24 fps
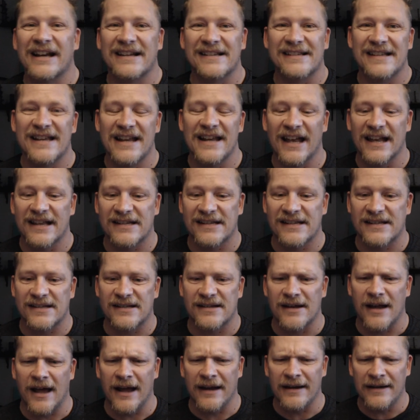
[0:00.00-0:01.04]

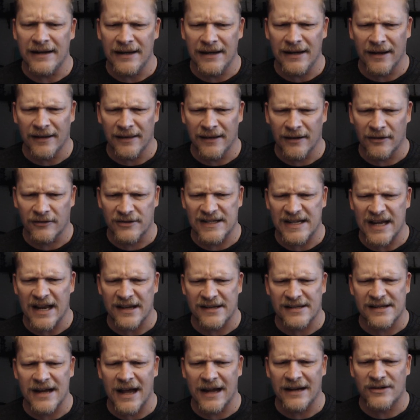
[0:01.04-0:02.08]
CS90, I think, or
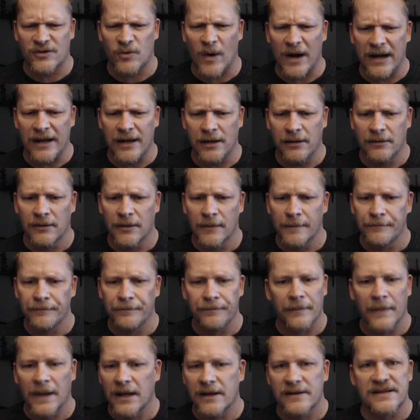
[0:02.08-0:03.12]
CS920.
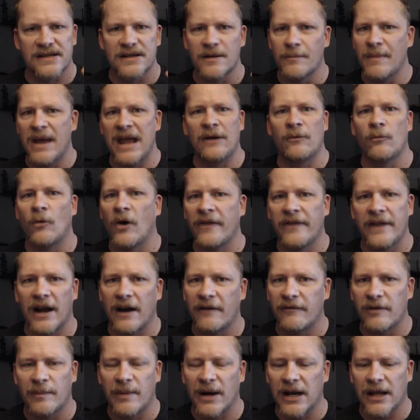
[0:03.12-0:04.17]
It's the main one that
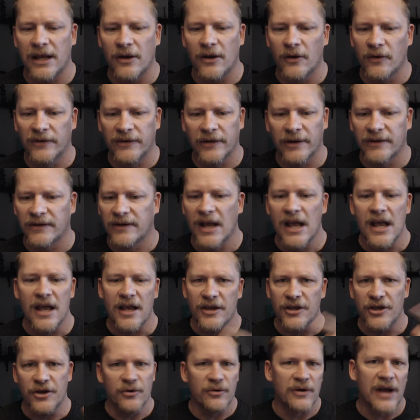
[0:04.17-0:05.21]
everybody uses.
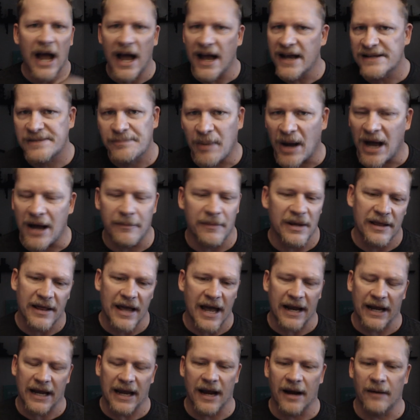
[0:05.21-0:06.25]
You guys bought me
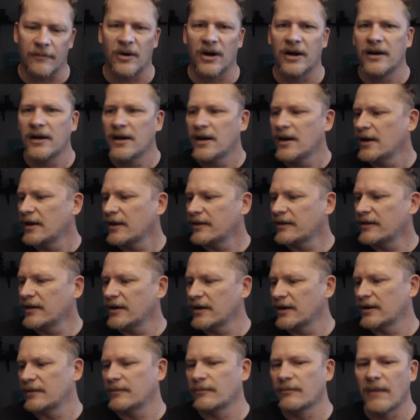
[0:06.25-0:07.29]
that camera.
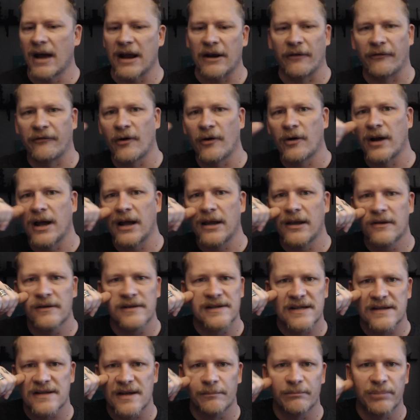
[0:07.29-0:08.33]
The microphone I use
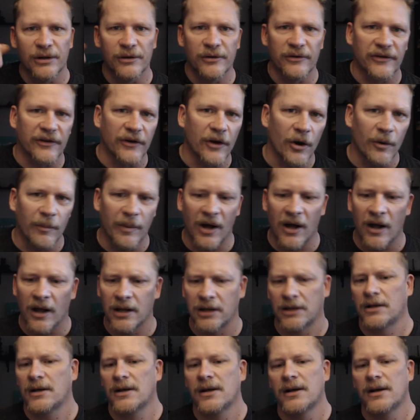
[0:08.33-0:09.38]
is a blue
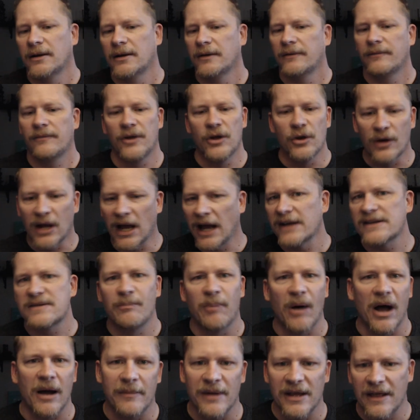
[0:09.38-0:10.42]
snowball. You guys
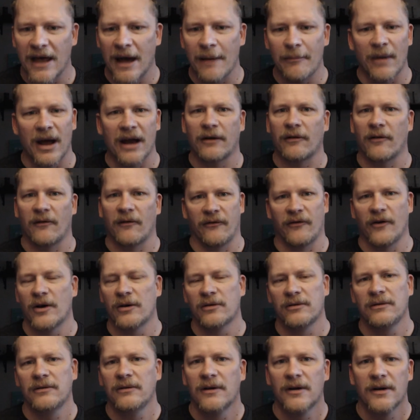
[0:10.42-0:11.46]
bought me that
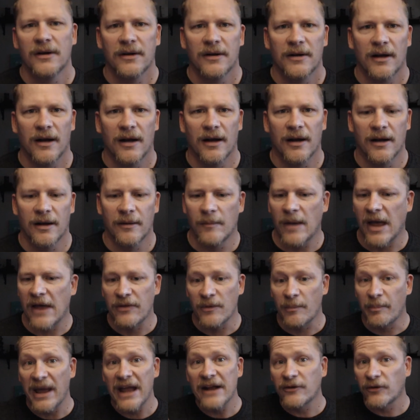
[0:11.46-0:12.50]
microphone, um, and the
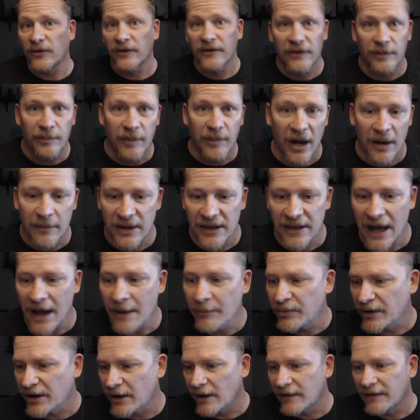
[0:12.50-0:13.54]
patrons bought me that.
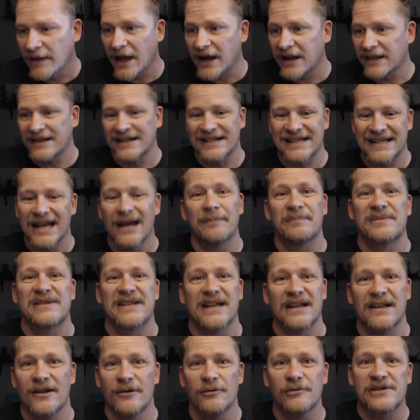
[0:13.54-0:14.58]
But a lot of the tips in
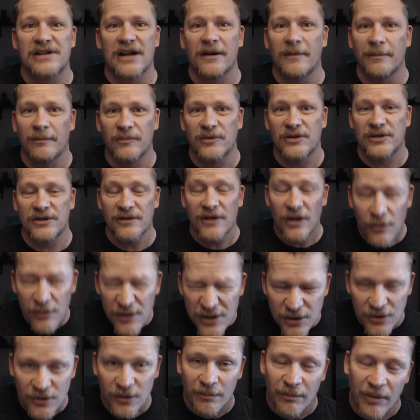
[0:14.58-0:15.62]
YouTube,
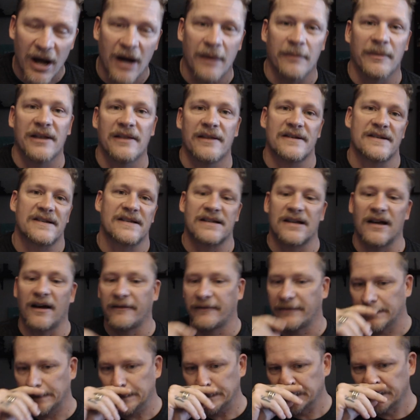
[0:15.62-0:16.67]
YouTube bought me this stuff.
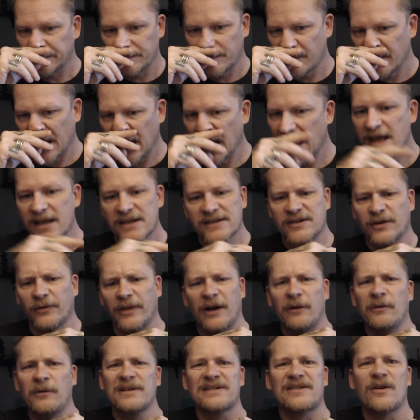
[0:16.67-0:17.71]
So there
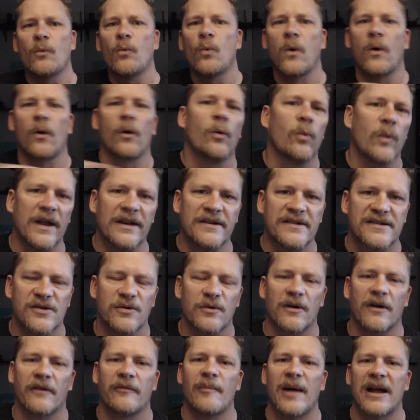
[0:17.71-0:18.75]
was a whirlwind
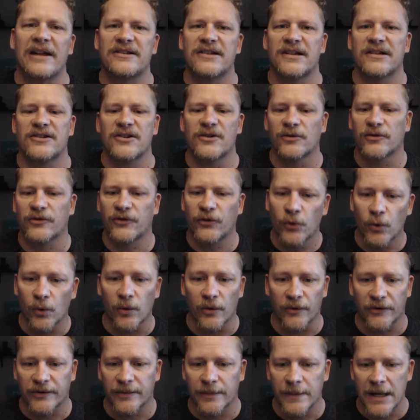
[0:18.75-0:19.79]
tour of my digital
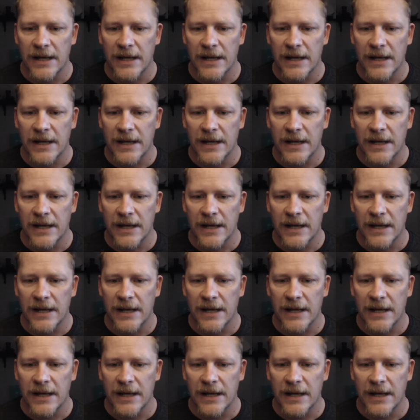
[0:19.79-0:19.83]
tools.